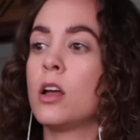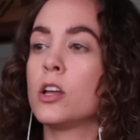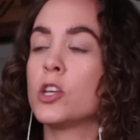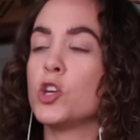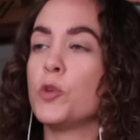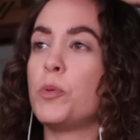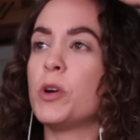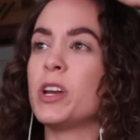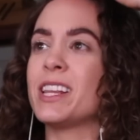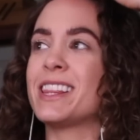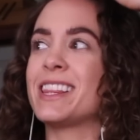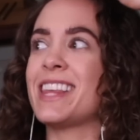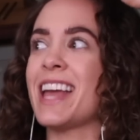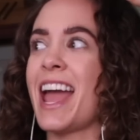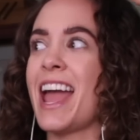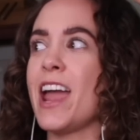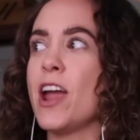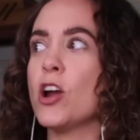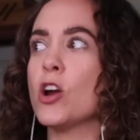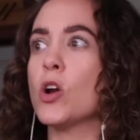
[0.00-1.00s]
You put it
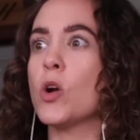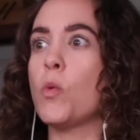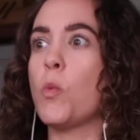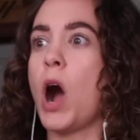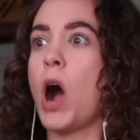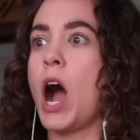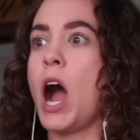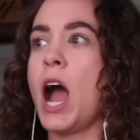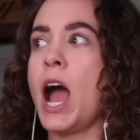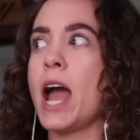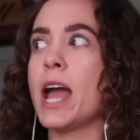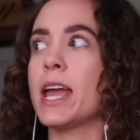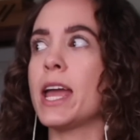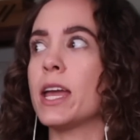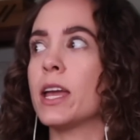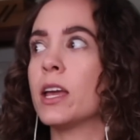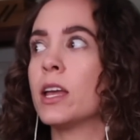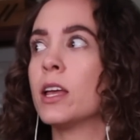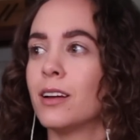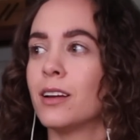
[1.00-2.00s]
there?
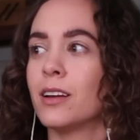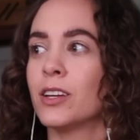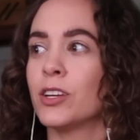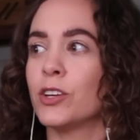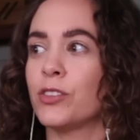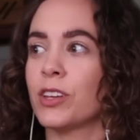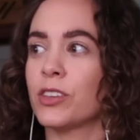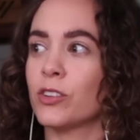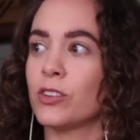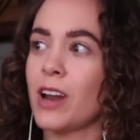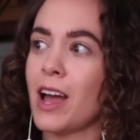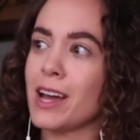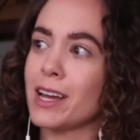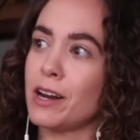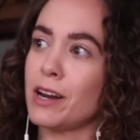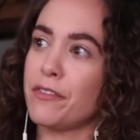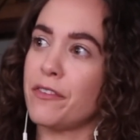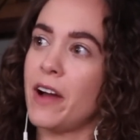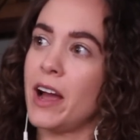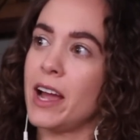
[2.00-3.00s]
Why? You think they're not
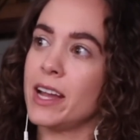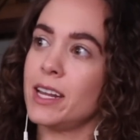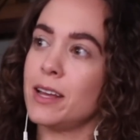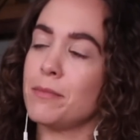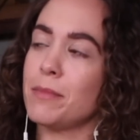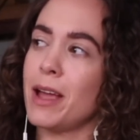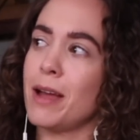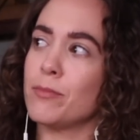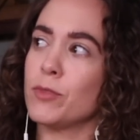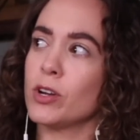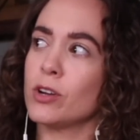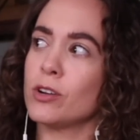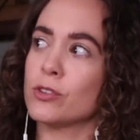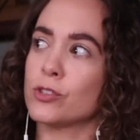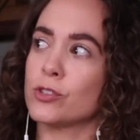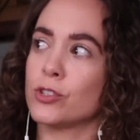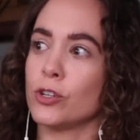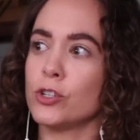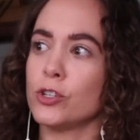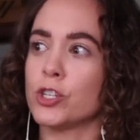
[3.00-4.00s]
gonna find it? Ma'am, they're gonna
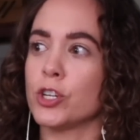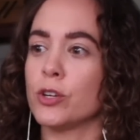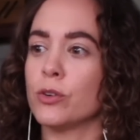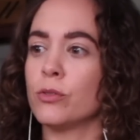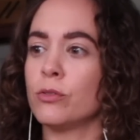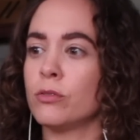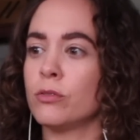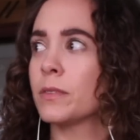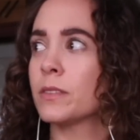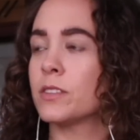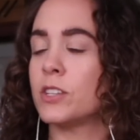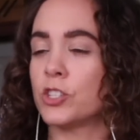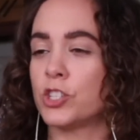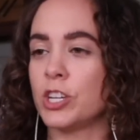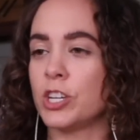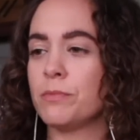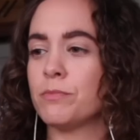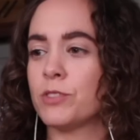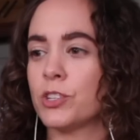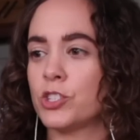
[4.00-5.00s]
search you. Did
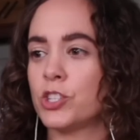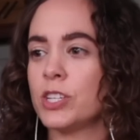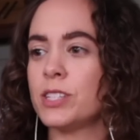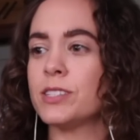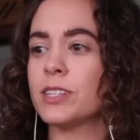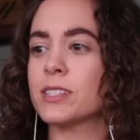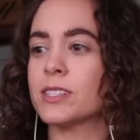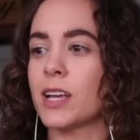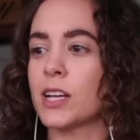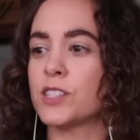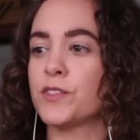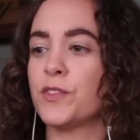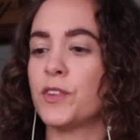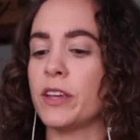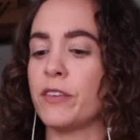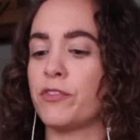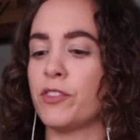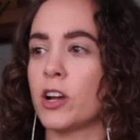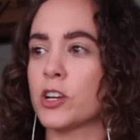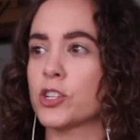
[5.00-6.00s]
she, did she
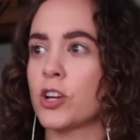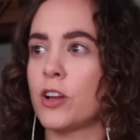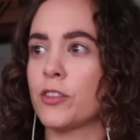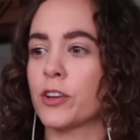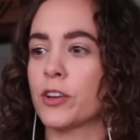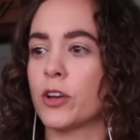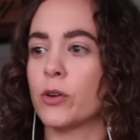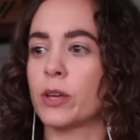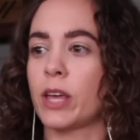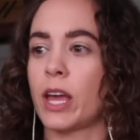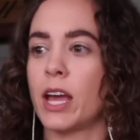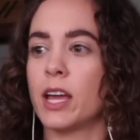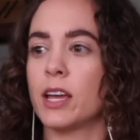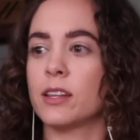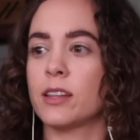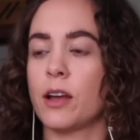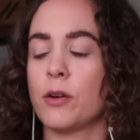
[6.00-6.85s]
successfully flush all the cocaine?